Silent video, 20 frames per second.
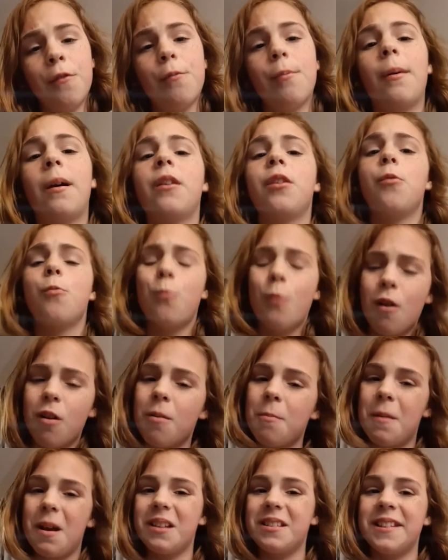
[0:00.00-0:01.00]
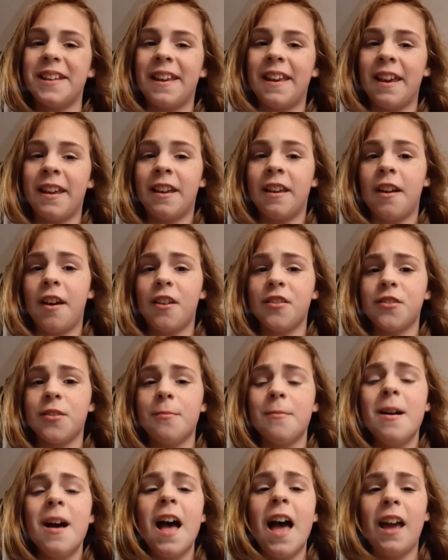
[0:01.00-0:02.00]
everybody, welcome back to KK
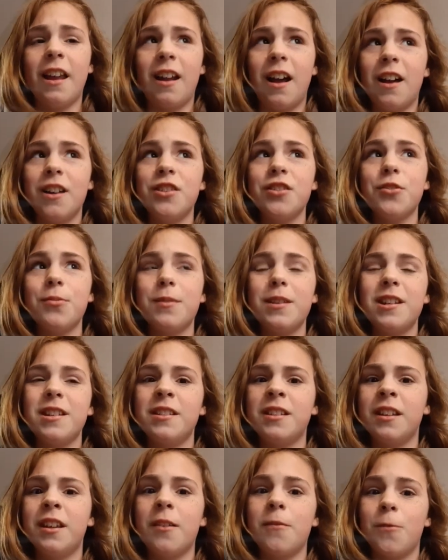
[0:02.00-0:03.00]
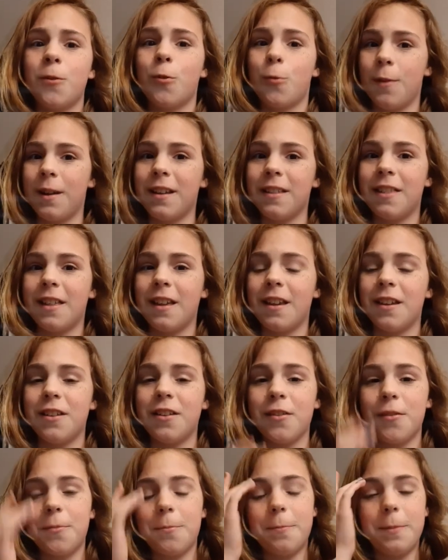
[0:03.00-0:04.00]
Awesome, and I just wanted to give a quick thank
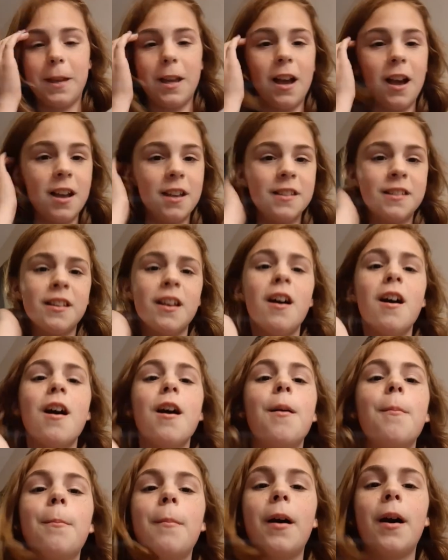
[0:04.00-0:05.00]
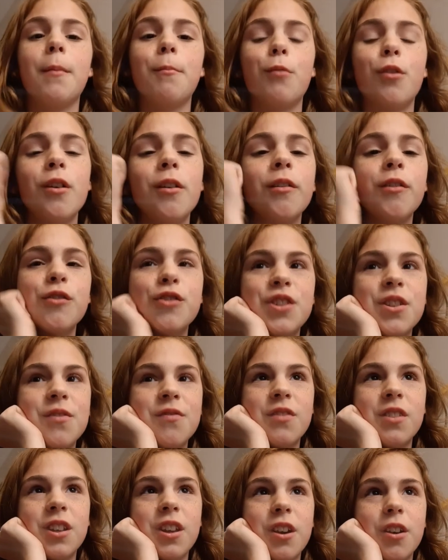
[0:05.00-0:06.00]
you because my morning
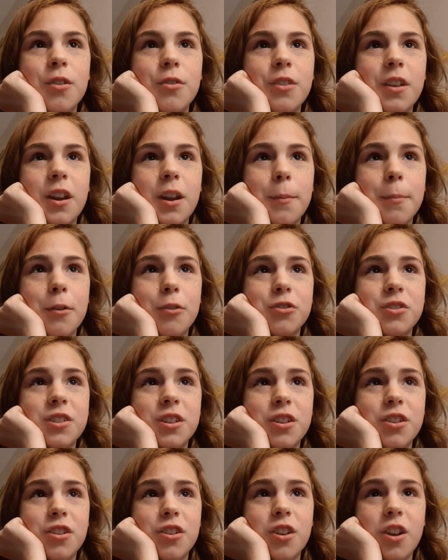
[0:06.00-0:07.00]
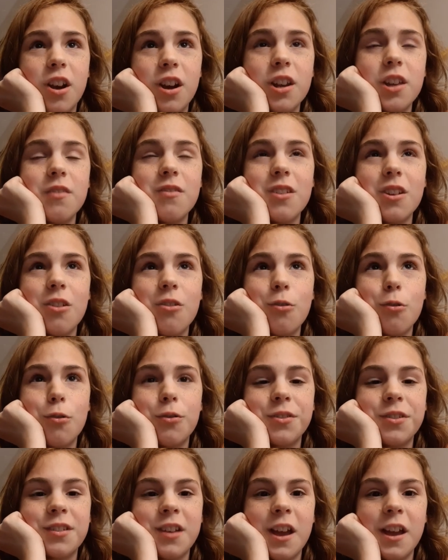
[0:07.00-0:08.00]
routine video that I posted not even a whole
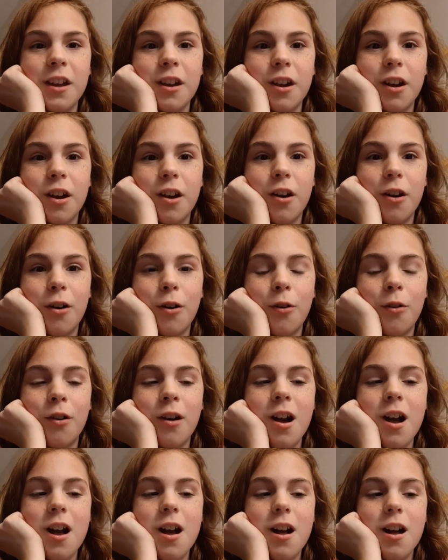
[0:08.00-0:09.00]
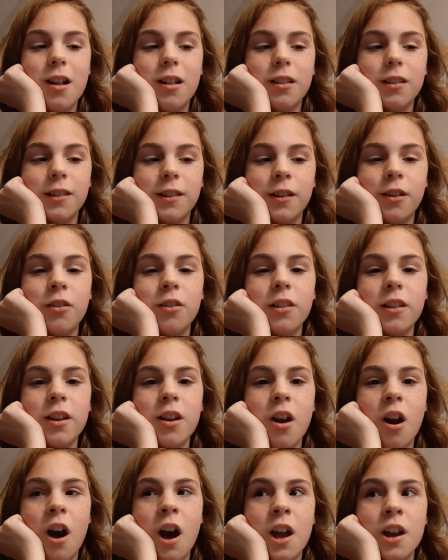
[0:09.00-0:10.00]
day ago literally
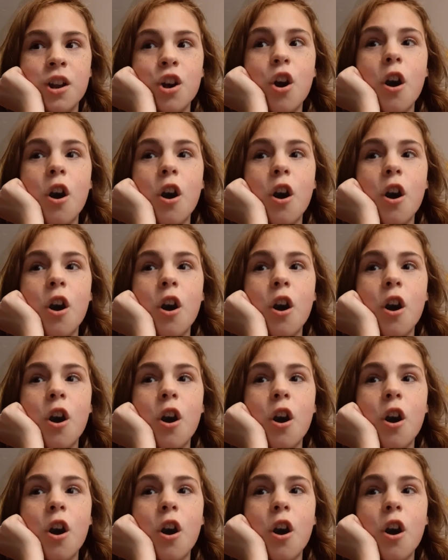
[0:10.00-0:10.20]
got